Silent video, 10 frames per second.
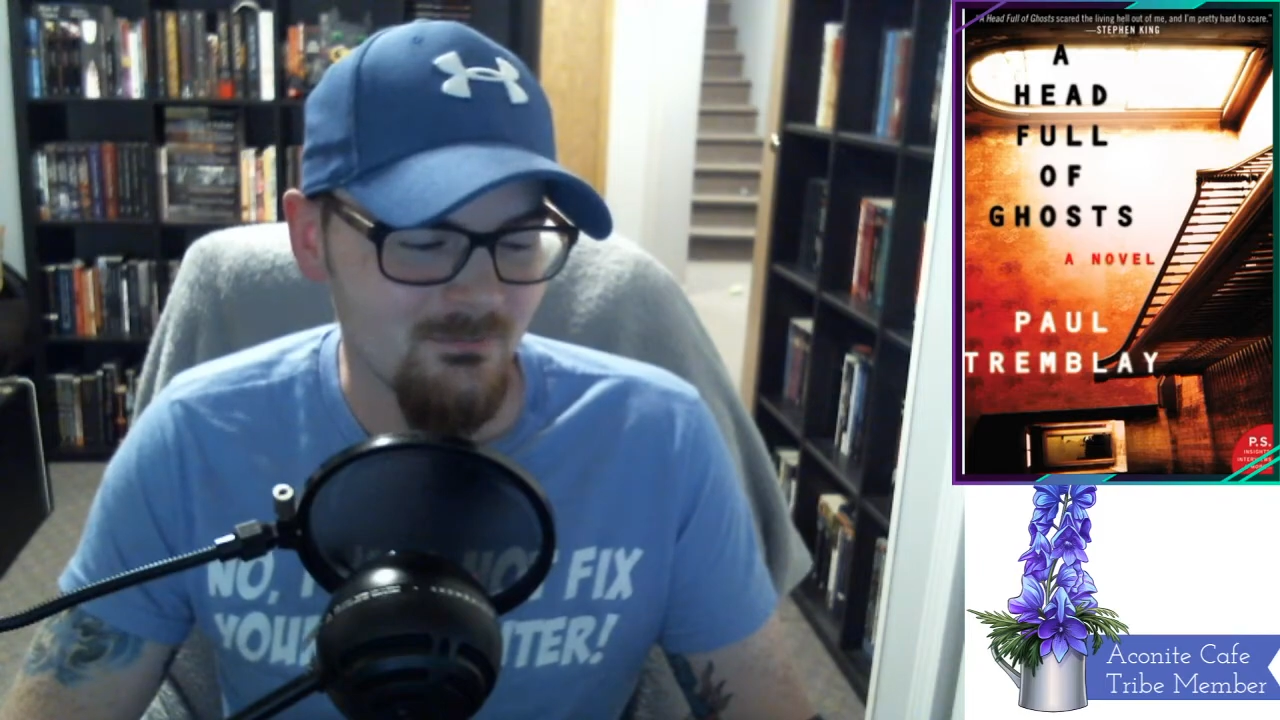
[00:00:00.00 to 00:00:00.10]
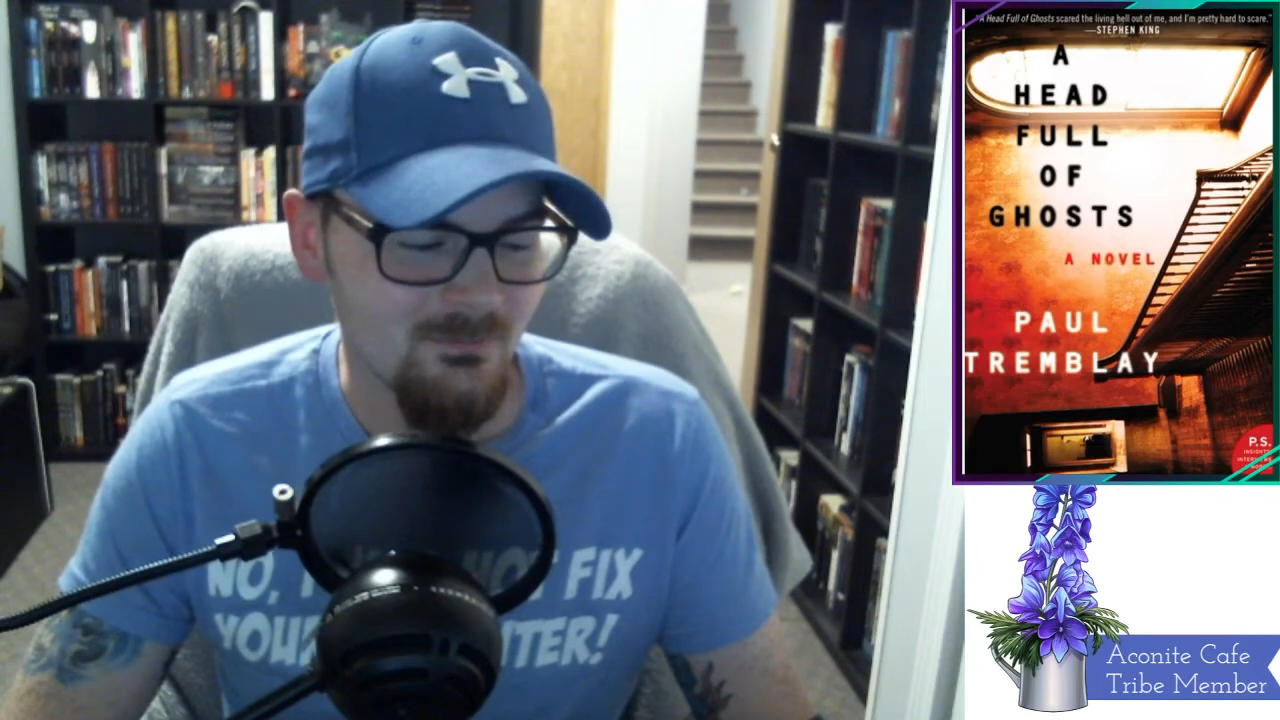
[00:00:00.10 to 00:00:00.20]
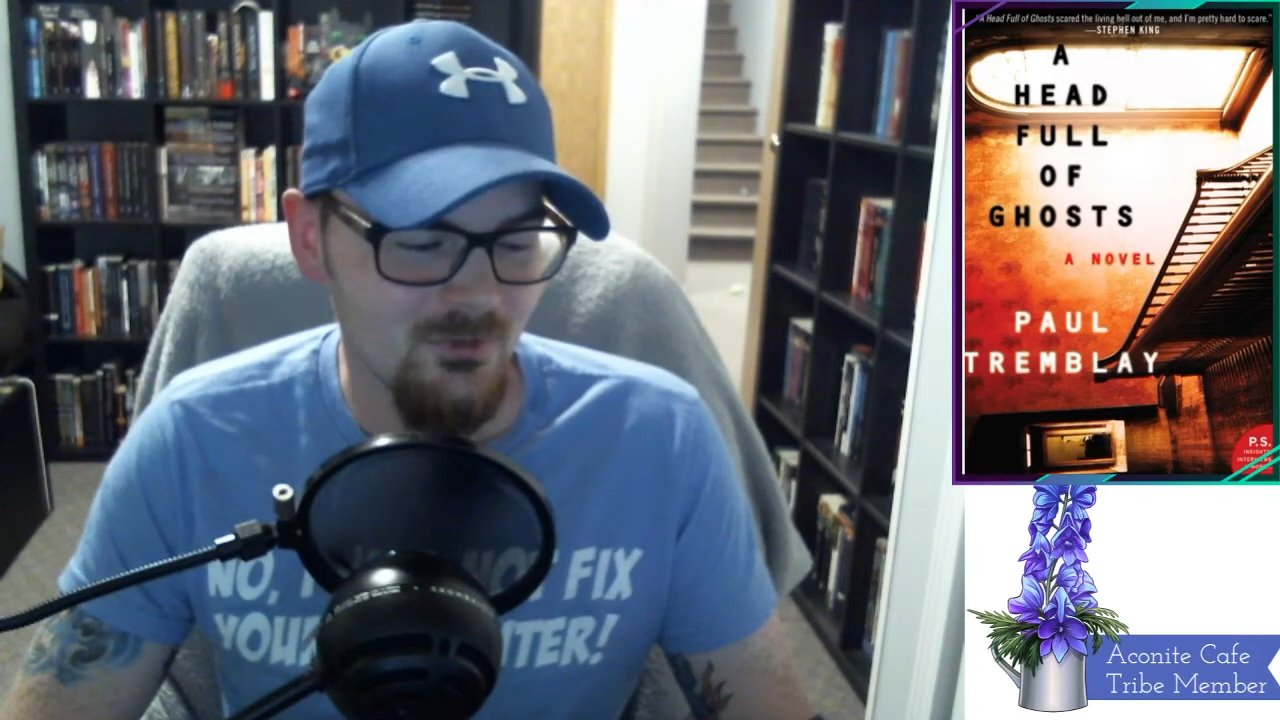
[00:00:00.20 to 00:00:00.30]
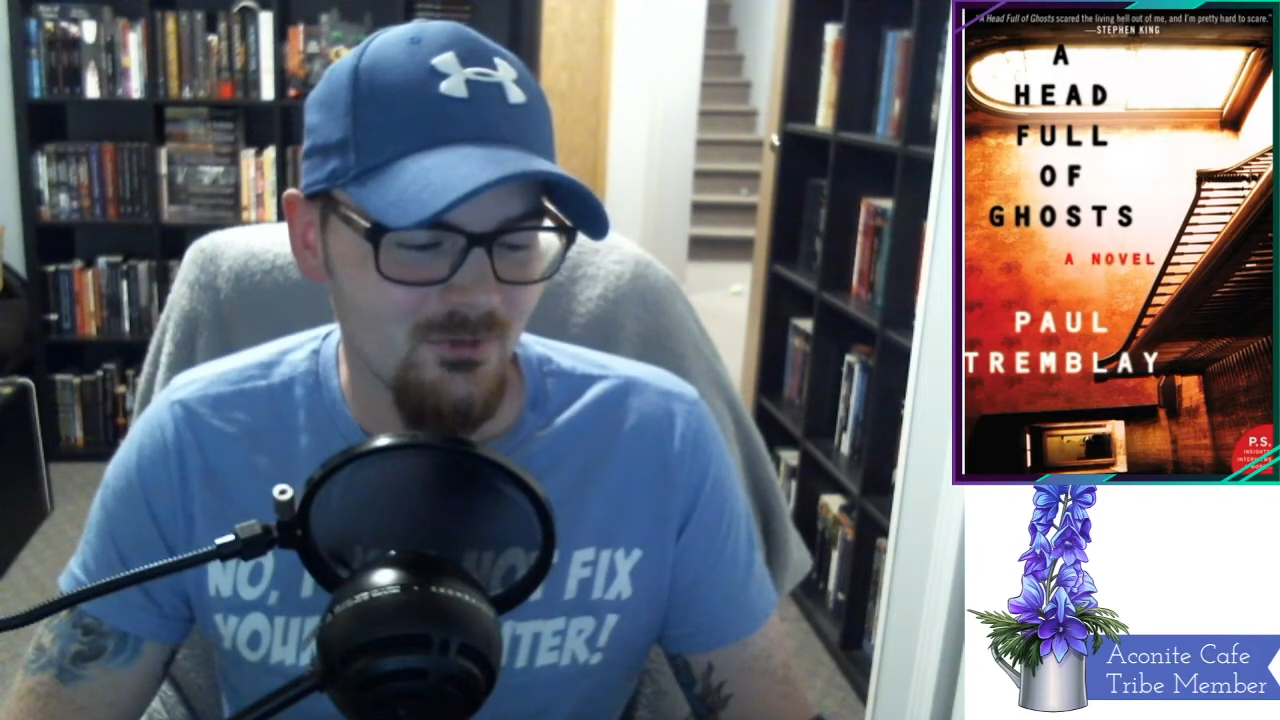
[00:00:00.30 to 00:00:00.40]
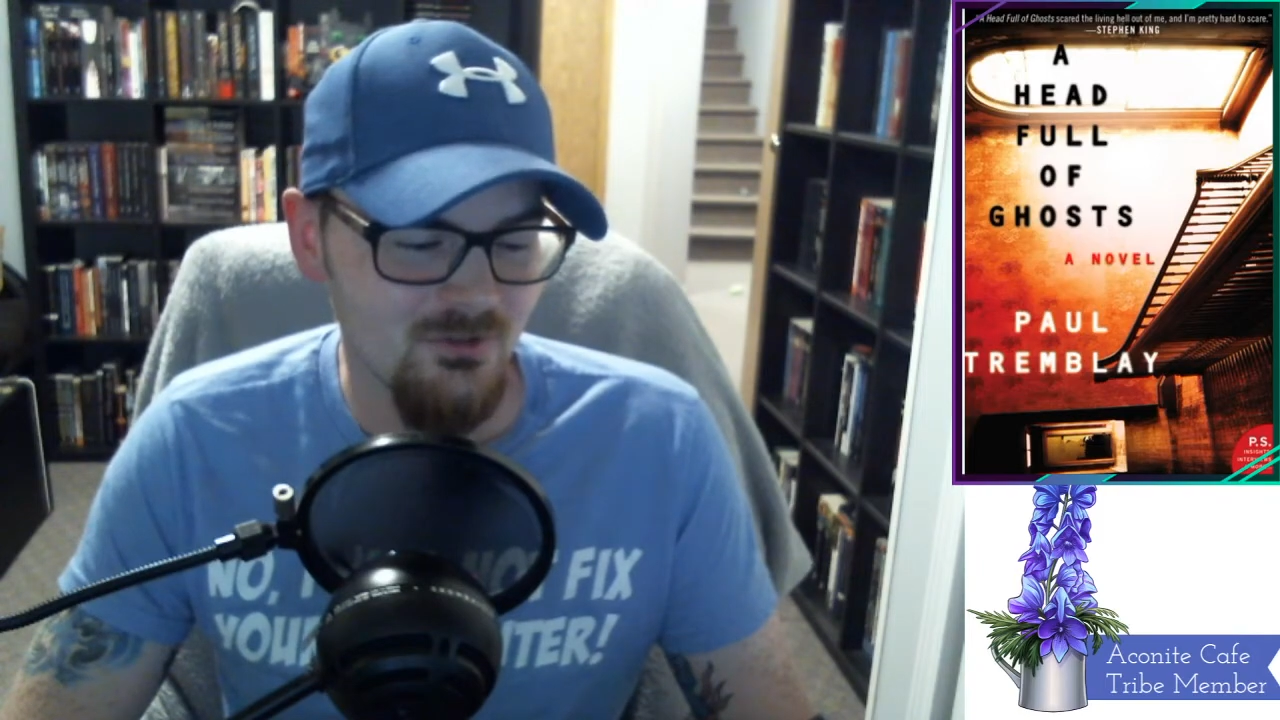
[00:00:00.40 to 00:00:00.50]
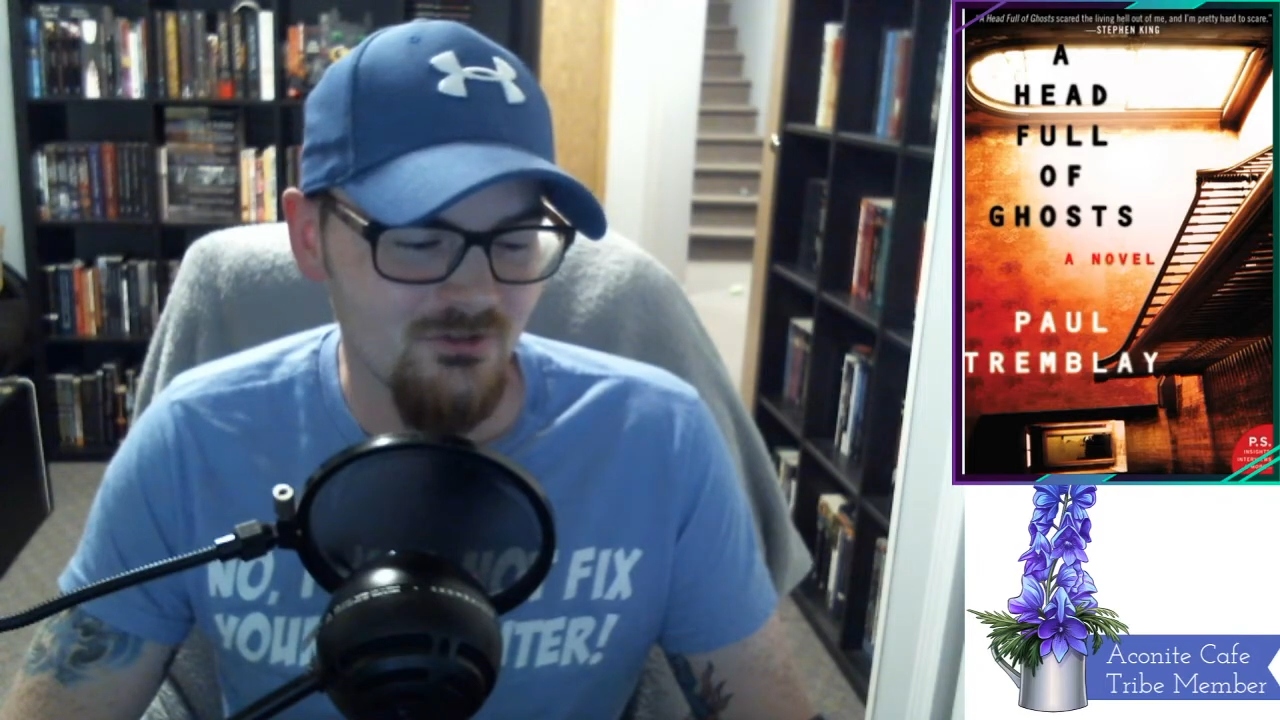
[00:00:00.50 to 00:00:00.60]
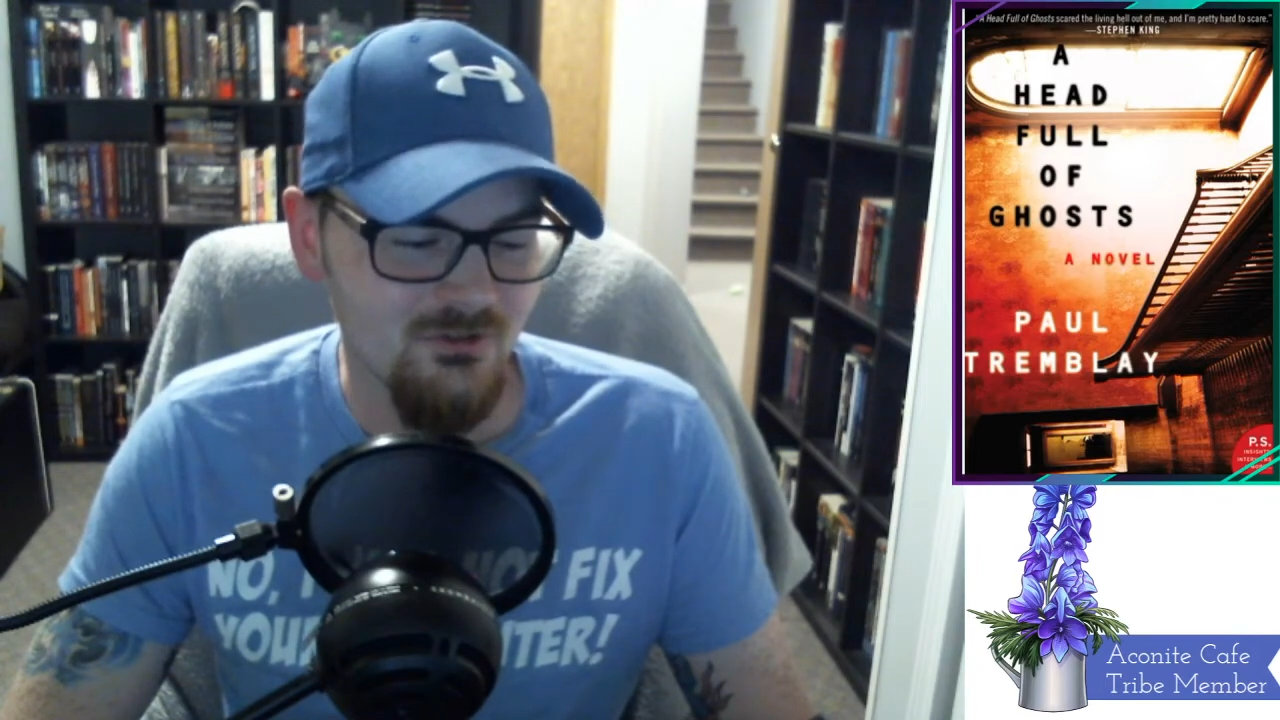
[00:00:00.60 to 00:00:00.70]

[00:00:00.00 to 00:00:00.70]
pretty much